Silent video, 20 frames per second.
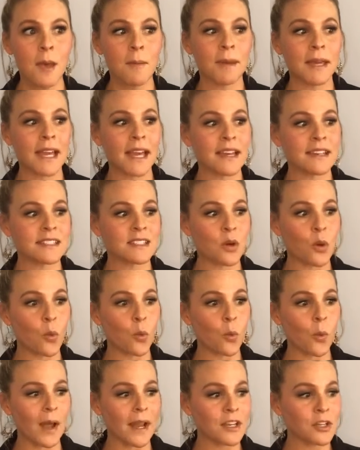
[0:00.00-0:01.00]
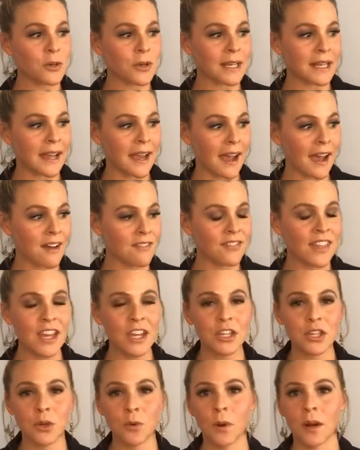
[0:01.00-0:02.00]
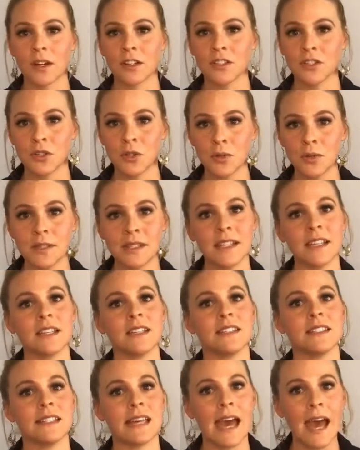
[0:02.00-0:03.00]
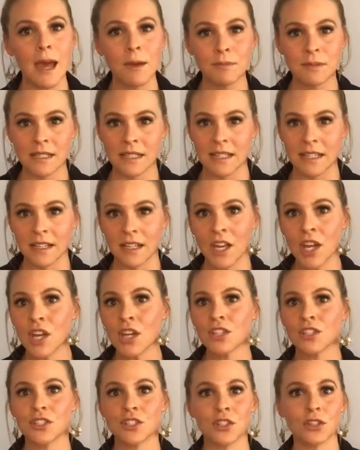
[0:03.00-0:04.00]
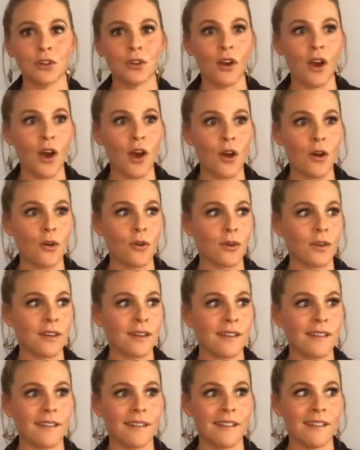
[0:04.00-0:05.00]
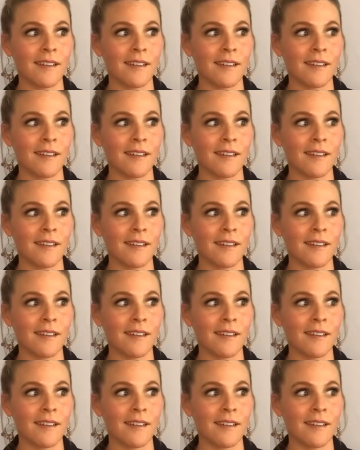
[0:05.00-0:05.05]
because when you can have that, you are tuned in, tapped in to your own